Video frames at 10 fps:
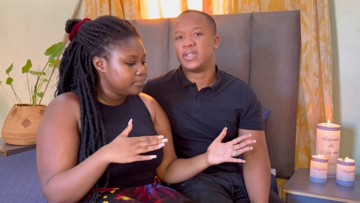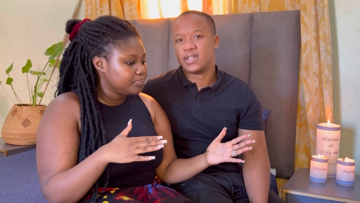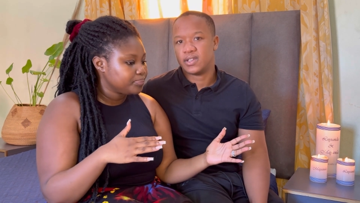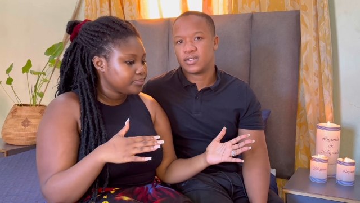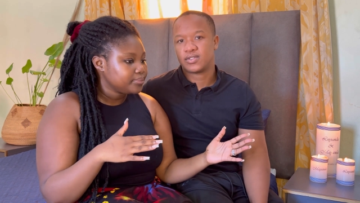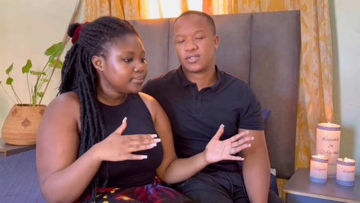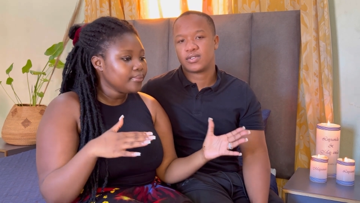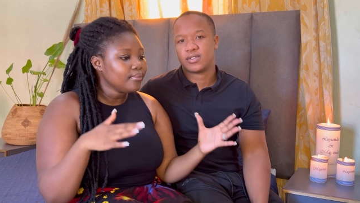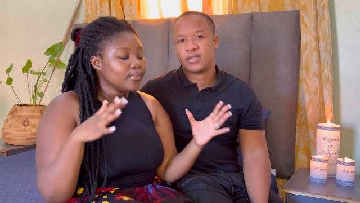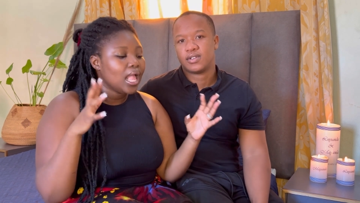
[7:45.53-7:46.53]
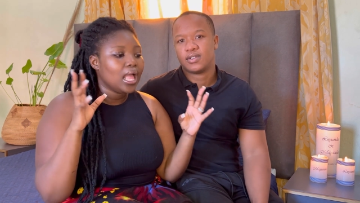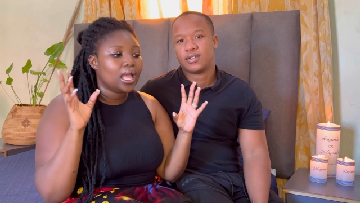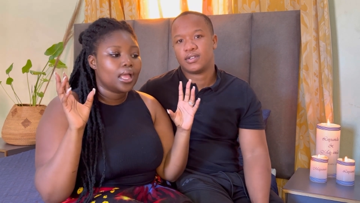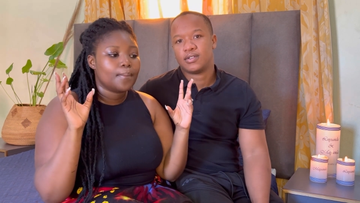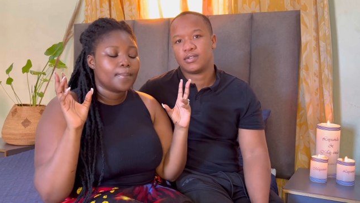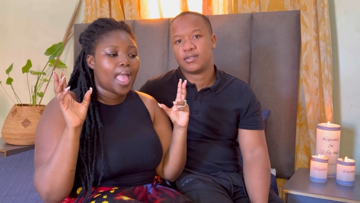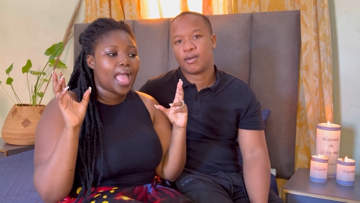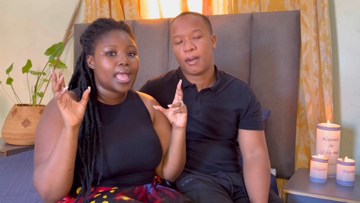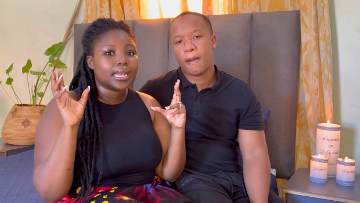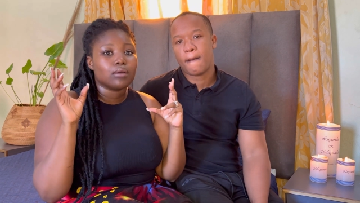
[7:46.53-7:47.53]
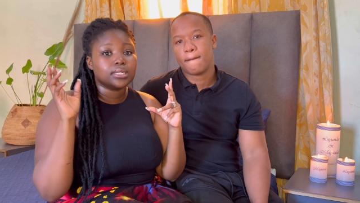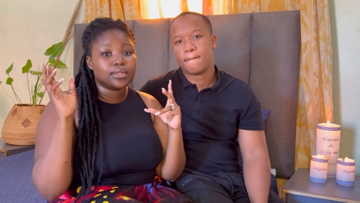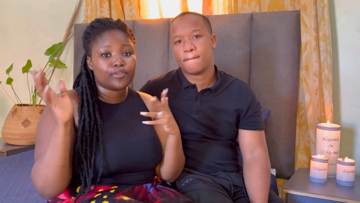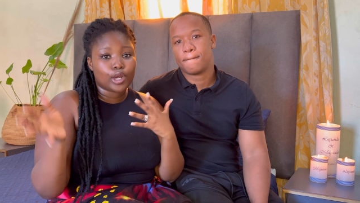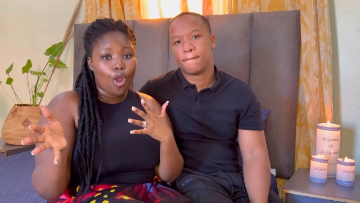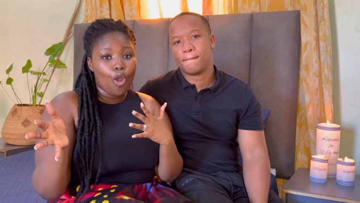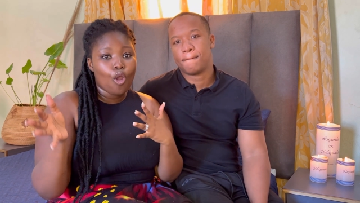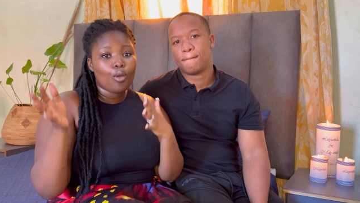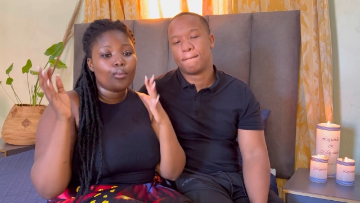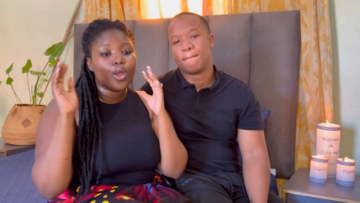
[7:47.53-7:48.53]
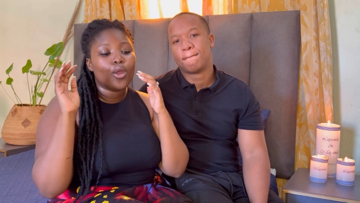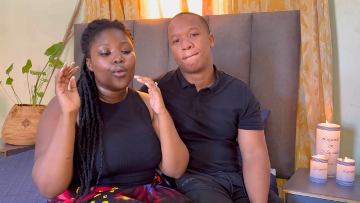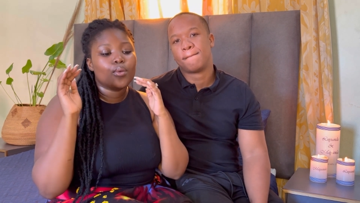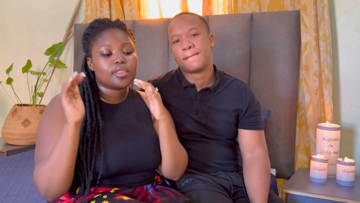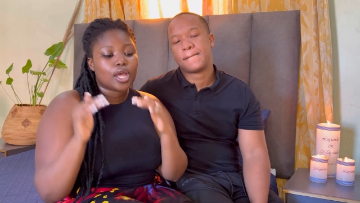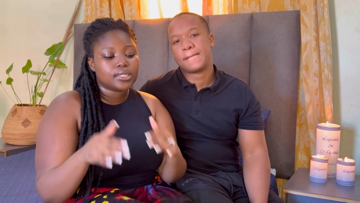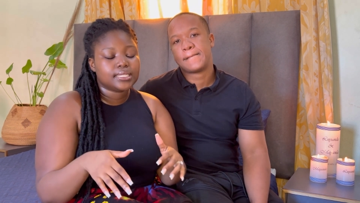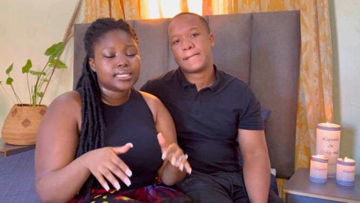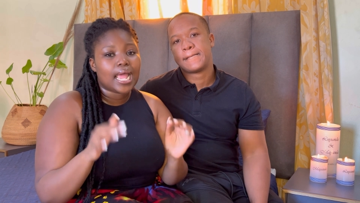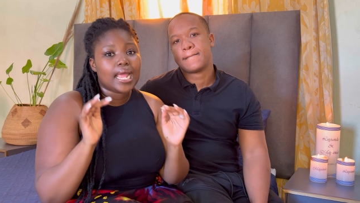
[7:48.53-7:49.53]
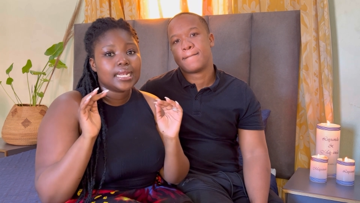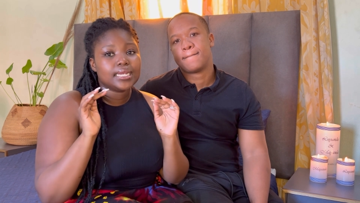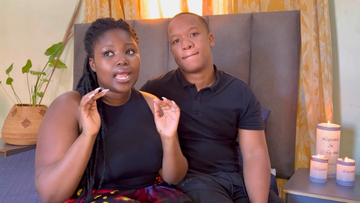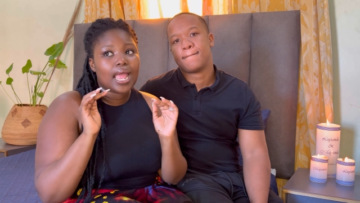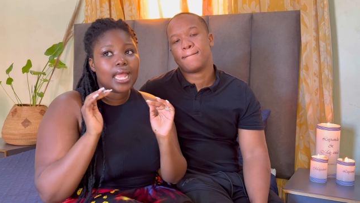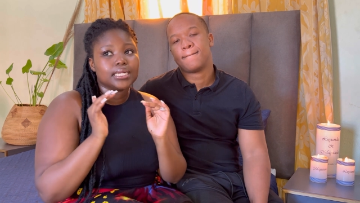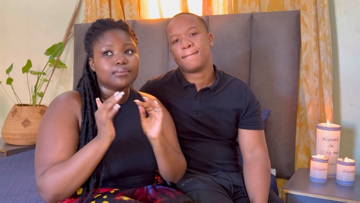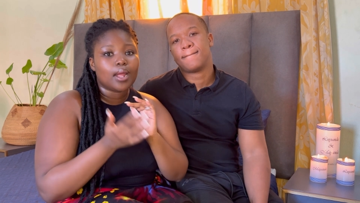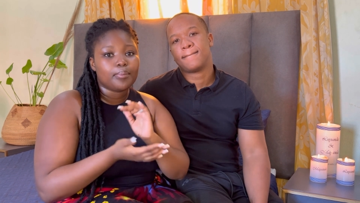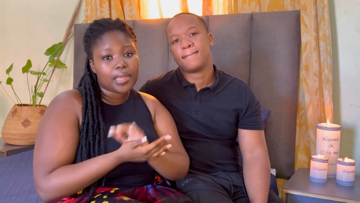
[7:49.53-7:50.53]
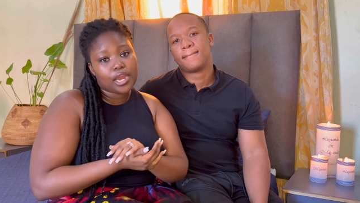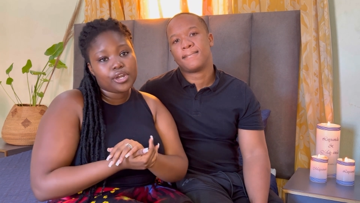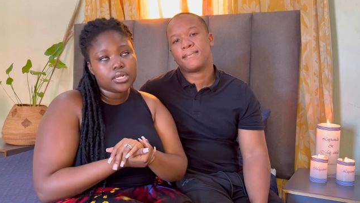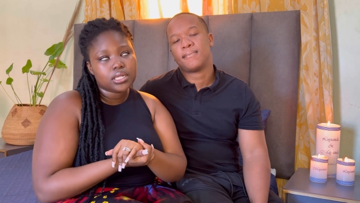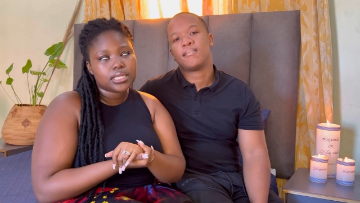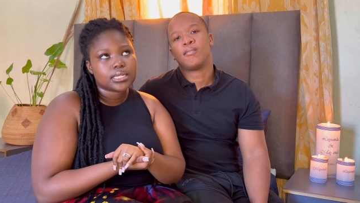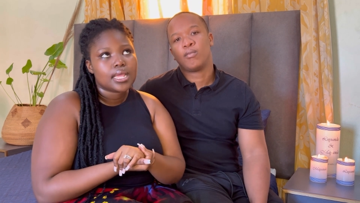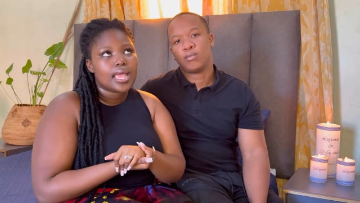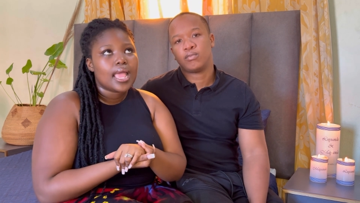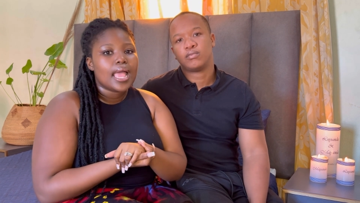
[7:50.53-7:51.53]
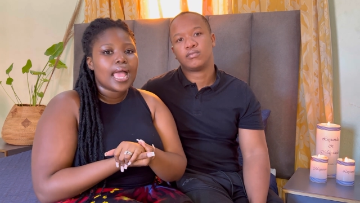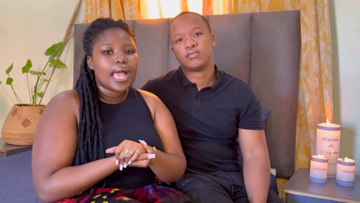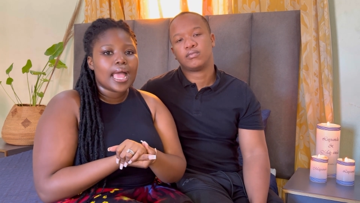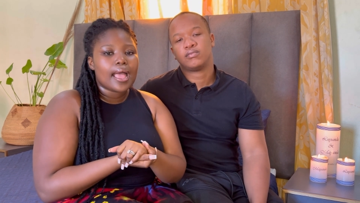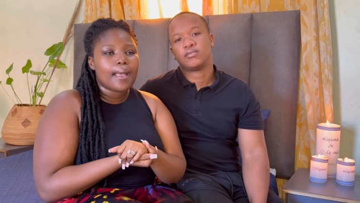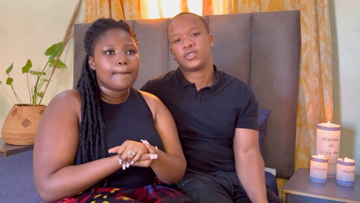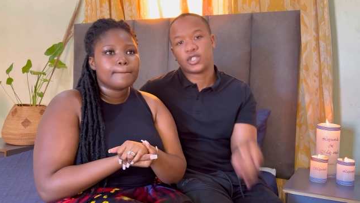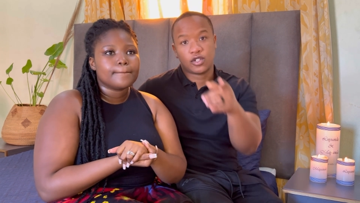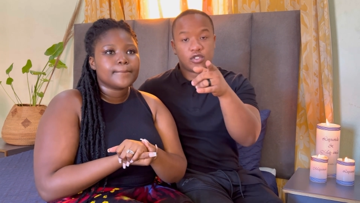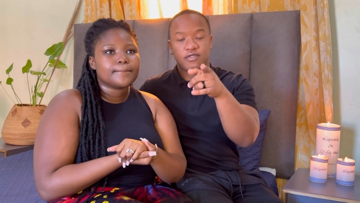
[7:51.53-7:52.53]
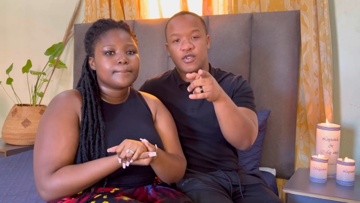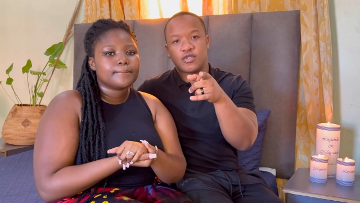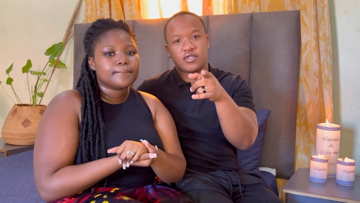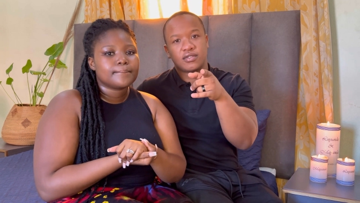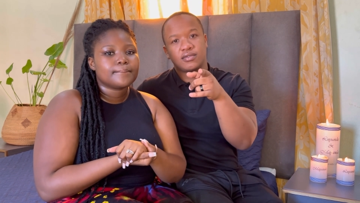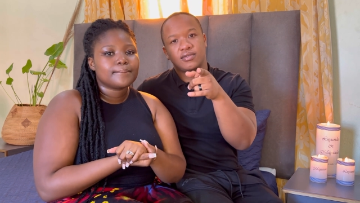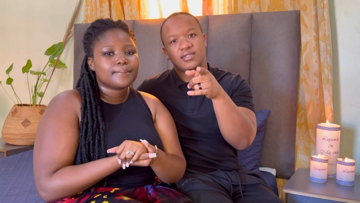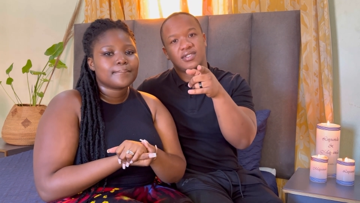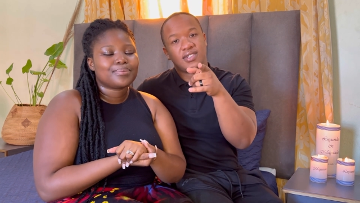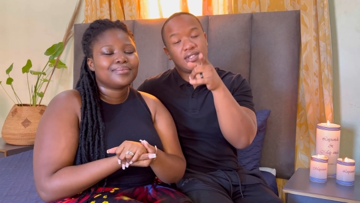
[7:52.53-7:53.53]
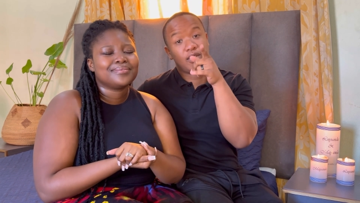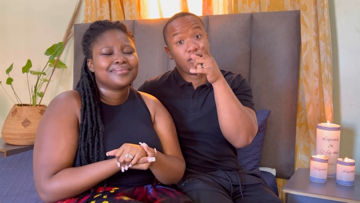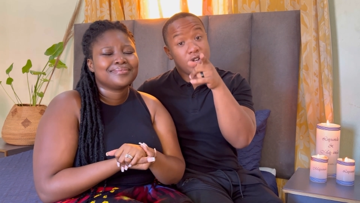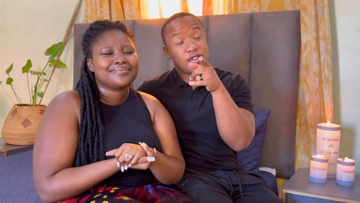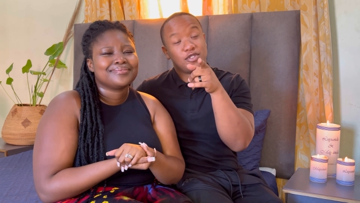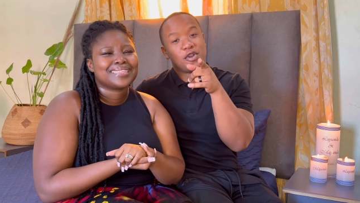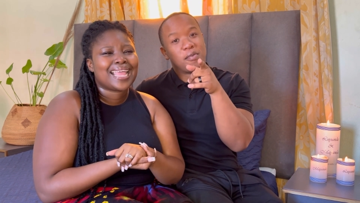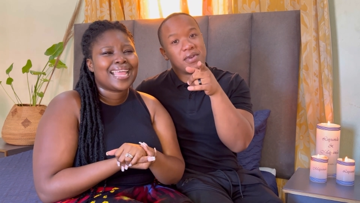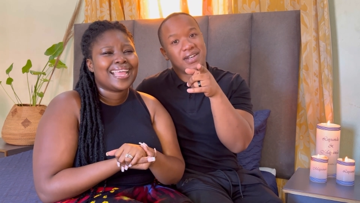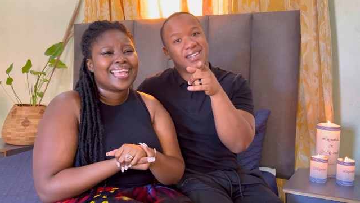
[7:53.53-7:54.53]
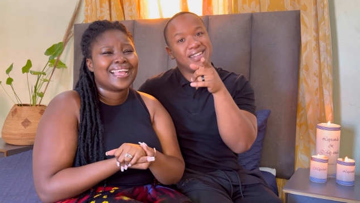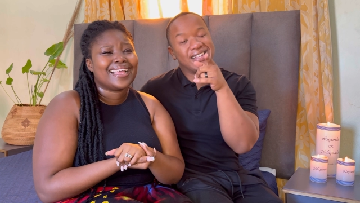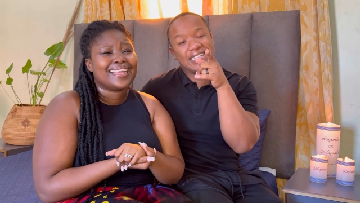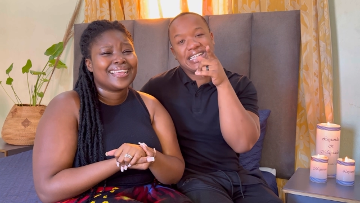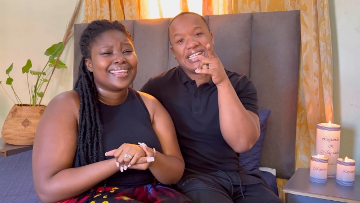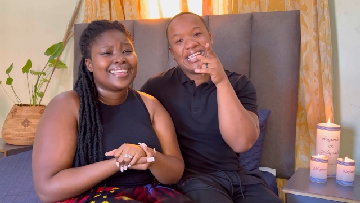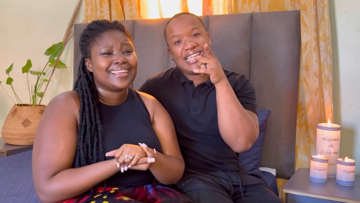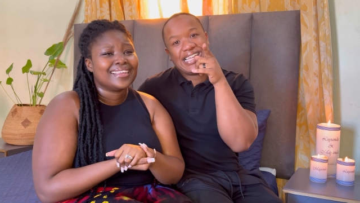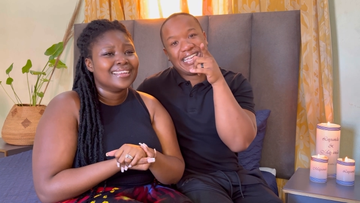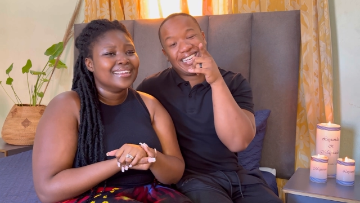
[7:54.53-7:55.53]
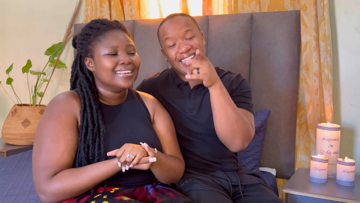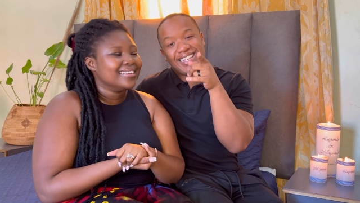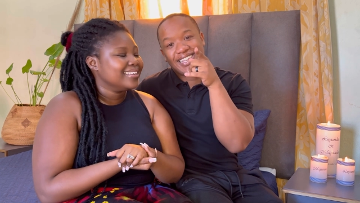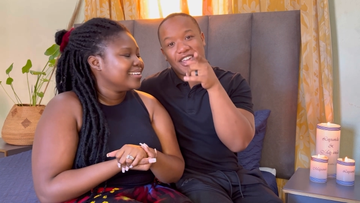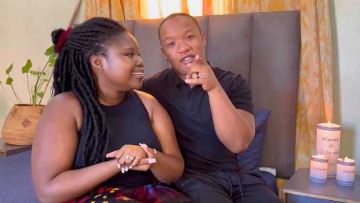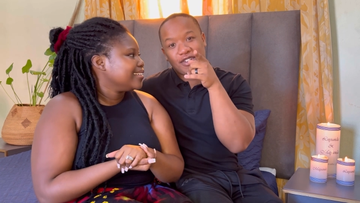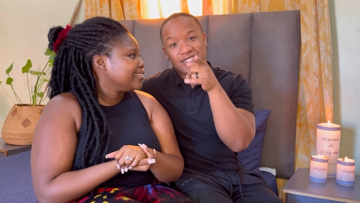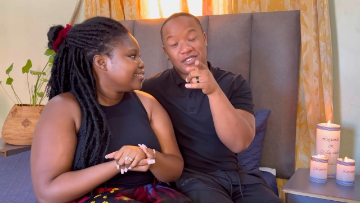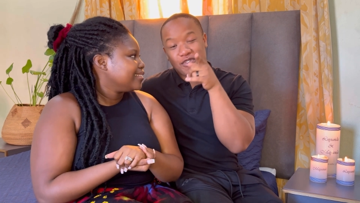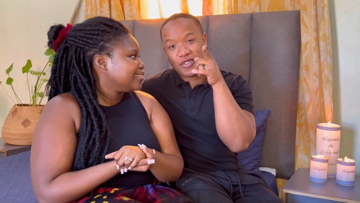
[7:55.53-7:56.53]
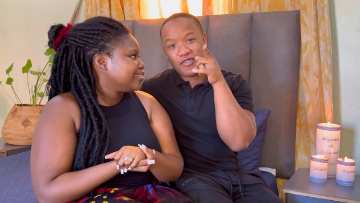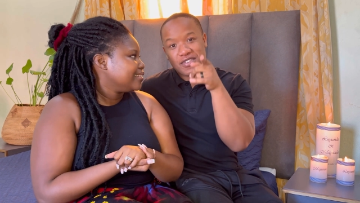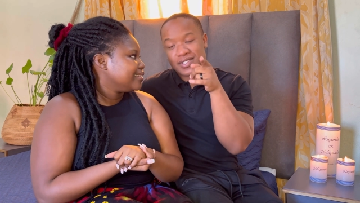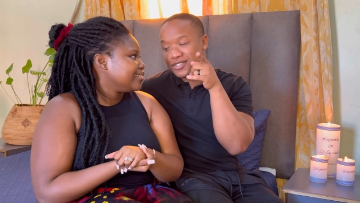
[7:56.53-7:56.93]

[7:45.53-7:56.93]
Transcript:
Speaker 1: Yes um, and I was living at home with our son and my parents.
Speaker 2: Mm-hmm. Um, Shout outs to folks. You did a really good job in taking care of our son for the first